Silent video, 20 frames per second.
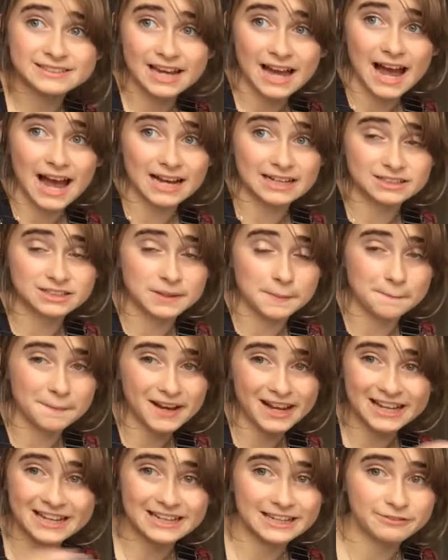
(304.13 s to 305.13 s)
it and
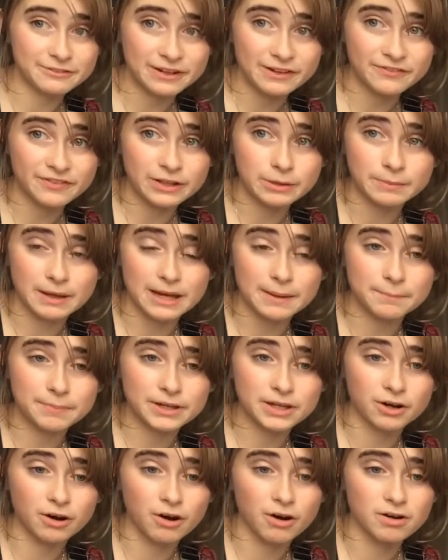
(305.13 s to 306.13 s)
completely refilm it
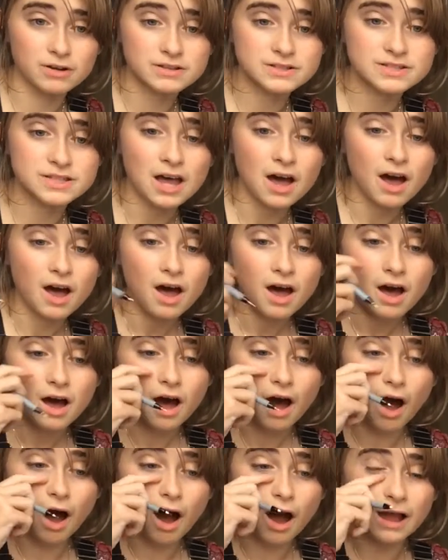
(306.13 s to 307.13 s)
because
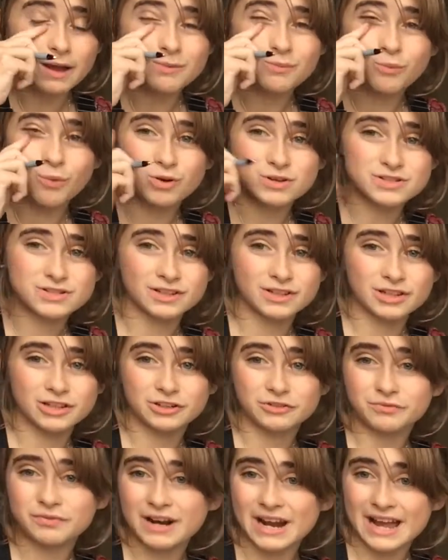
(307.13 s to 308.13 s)
I wasn't
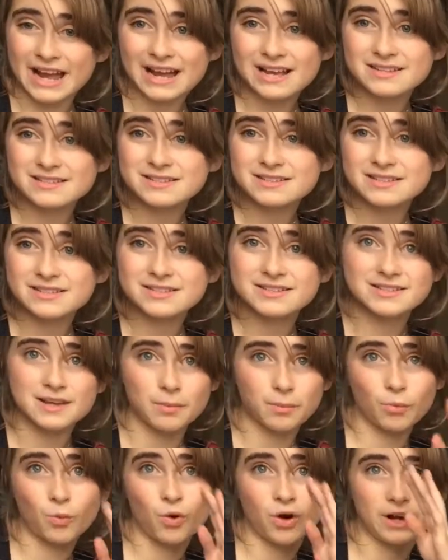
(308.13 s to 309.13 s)
gonna risk
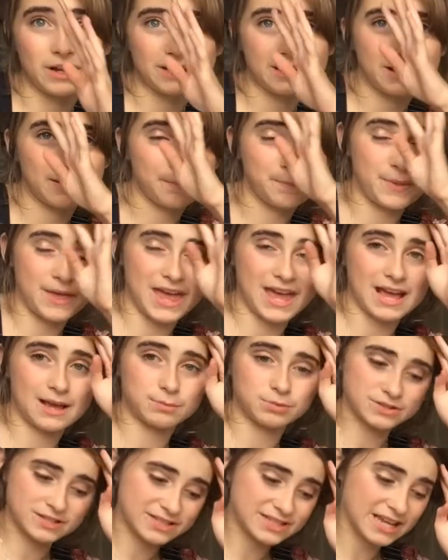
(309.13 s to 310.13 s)
someone being
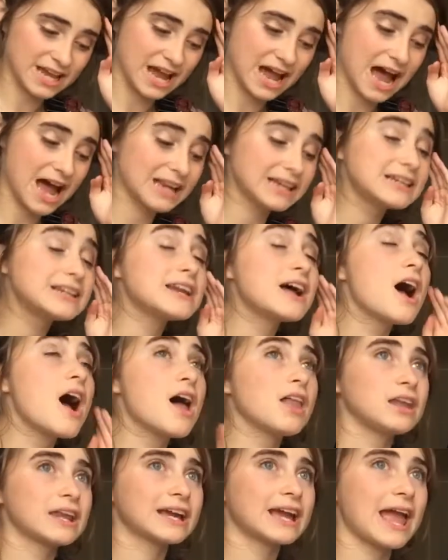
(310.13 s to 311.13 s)
able to see it.
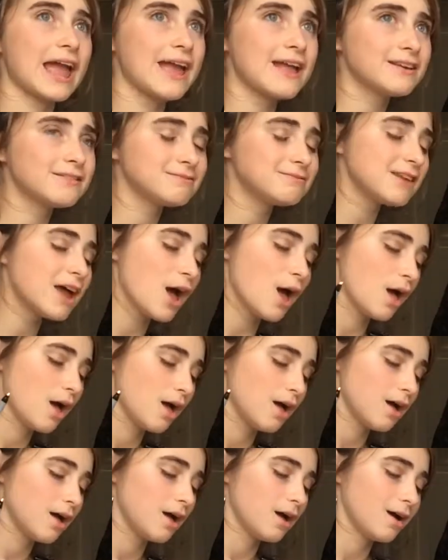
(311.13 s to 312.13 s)
And like in
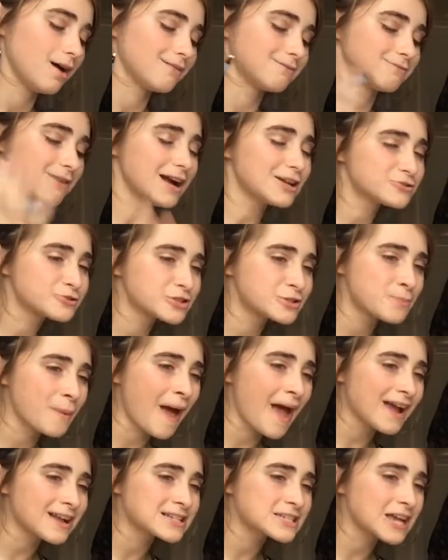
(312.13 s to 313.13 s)

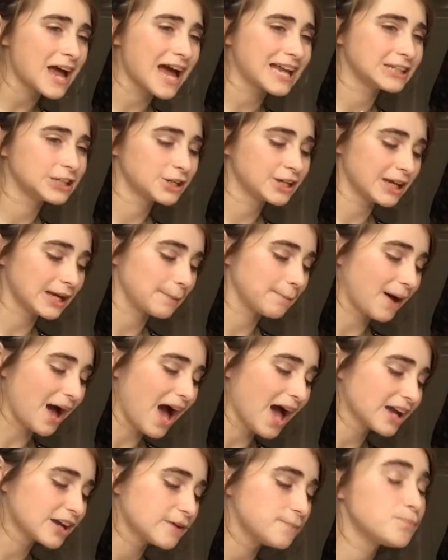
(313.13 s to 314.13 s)
retrospect and looking
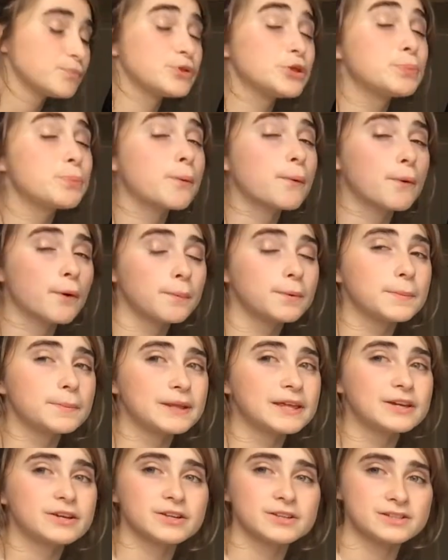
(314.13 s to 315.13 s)
back, you
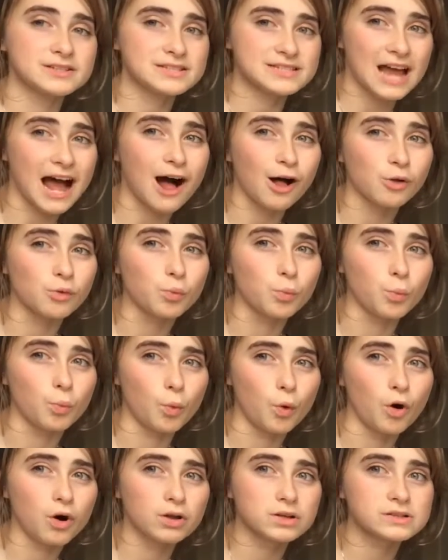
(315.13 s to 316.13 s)
probably couldn't tell
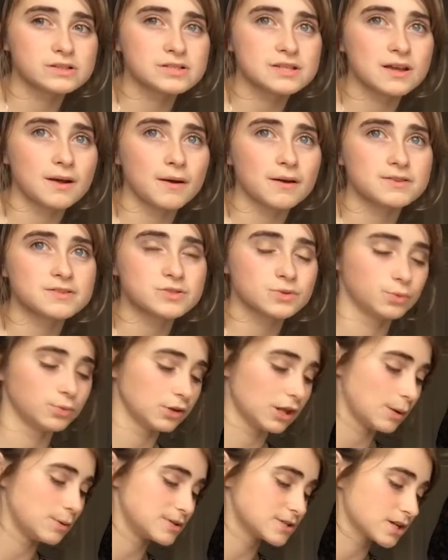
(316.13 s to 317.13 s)
what
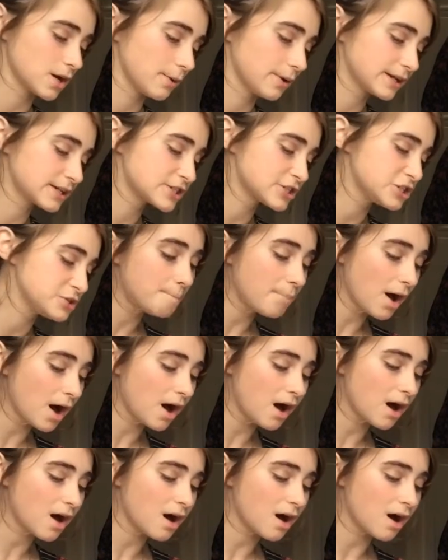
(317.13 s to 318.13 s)
school I was going to,
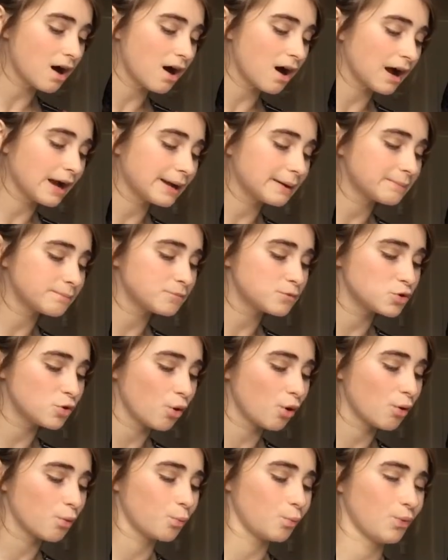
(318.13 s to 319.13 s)
but I'm
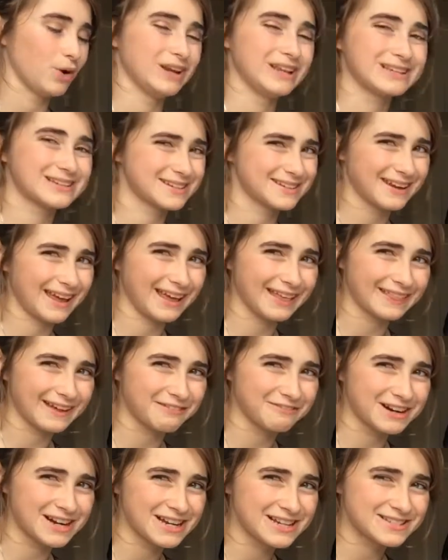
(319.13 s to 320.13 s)
not willing to take
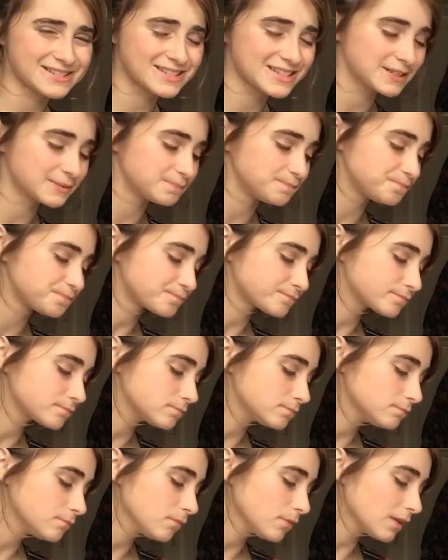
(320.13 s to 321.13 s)
that risk.
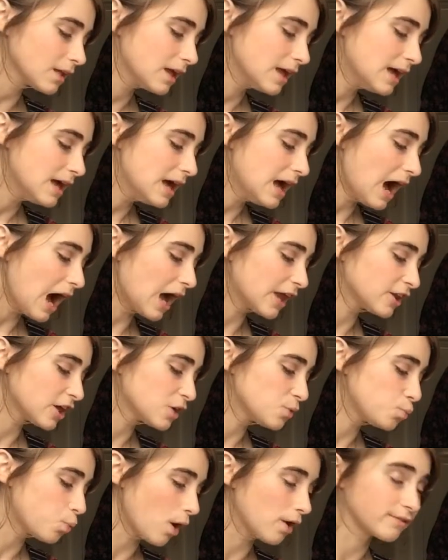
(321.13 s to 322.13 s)
And
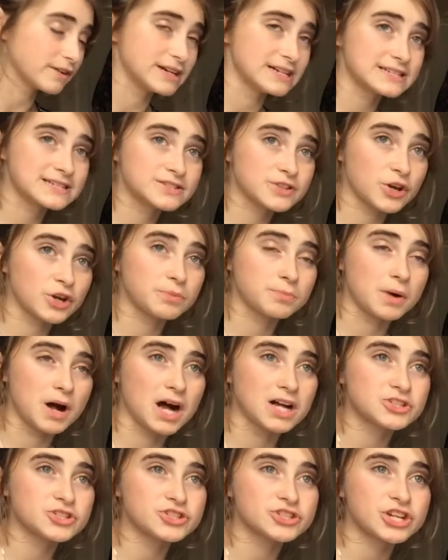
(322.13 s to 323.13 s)
I worry so
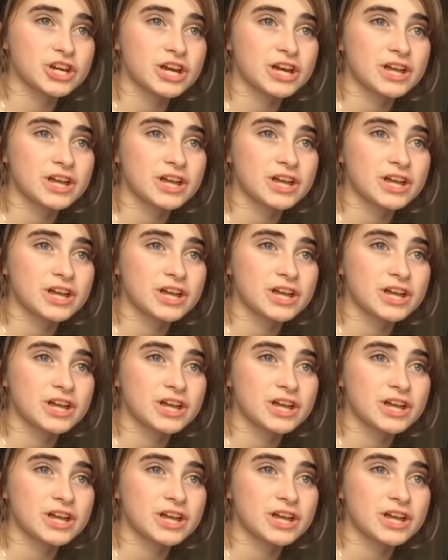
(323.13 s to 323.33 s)
much